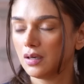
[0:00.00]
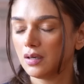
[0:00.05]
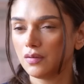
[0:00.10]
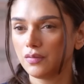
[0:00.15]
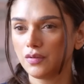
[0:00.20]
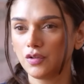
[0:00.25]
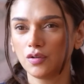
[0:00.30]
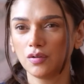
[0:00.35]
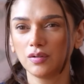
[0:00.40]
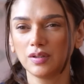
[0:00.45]

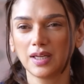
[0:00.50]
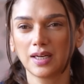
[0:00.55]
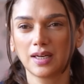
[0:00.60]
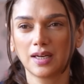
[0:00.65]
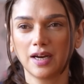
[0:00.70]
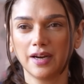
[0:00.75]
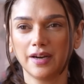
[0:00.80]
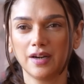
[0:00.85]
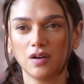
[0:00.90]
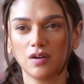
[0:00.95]
you know,
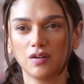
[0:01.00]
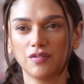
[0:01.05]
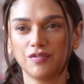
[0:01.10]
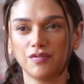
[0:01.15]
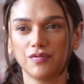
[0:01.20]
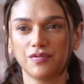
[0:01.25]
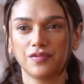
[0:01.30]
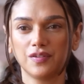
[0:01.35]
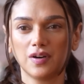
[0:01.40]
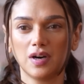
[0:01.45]
that kind
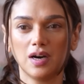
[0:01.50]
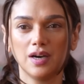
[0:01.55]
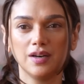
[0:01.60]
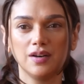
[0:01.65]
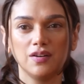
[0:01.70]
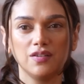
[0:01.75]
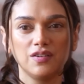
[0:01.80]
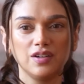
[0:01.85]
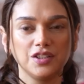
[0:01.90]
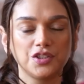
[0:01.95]
of
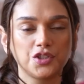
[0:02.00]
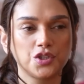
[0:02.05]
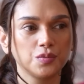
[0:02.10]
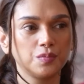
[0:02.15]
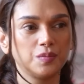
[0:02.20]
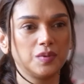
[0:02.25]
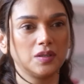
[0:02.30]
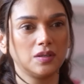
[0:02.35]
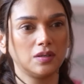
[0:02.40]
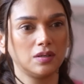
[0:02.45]

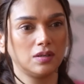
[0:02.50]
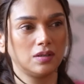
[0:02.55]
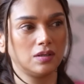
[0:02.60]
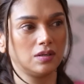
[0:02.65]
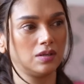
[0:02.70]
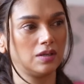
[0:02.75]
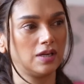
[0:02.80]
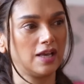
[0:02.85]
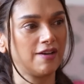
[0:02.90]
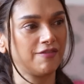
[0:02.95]

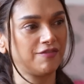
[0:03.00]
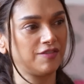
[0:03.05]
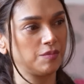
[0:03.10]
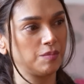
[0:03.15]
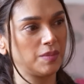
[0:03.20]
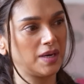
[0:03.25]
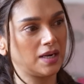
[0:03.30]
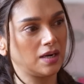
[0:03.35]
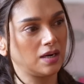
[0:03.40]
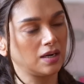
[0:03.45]
unreachable,
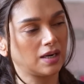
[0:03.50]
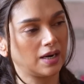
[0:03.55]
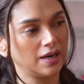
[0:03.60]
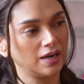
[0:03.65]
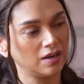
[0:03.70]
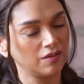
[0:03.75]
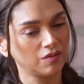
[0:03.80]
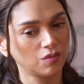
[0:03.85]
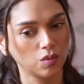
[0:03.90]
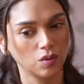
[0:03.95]
ephemeral
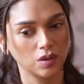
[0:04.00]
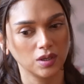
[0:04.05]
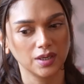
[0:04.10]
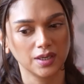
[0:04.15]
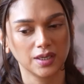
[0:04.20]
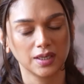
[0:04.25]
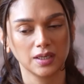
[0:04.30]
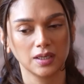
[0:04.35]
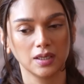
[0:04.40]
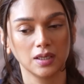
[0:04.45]
kind of
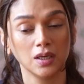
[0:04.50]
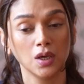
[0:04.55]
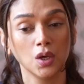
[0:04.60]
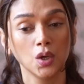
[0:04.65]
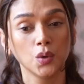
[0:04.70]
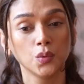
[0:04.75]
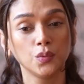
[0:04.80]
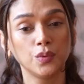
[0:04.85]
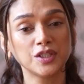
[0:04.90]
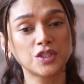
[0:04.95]
quality,
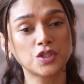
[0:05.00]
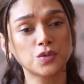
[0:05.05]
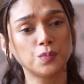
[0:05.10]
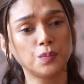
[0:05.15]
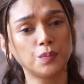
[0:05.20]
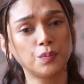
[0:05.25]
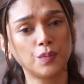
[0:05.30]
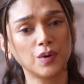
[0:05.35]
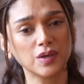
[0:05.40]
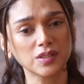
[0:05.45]
which
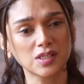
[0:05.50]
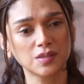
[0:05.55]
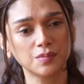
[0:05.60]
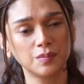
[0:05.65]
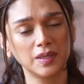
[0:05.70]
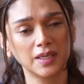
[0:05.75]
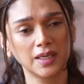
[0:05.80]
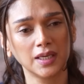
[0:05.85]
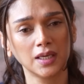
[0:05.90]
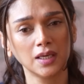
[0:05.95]

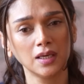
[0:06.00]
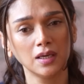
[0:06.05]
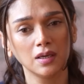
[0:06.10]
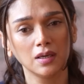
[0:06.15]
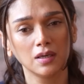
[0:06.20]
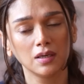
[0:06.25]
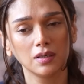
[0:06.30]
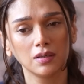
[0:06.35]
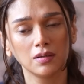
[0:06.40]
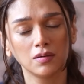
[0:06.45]
possibly,
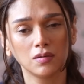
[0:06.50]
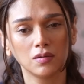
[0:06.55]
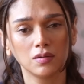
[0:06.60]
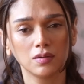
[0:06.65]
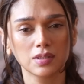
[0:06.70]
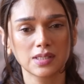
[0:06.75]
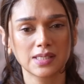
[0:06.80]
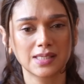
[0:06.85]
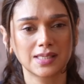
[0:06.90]
you know,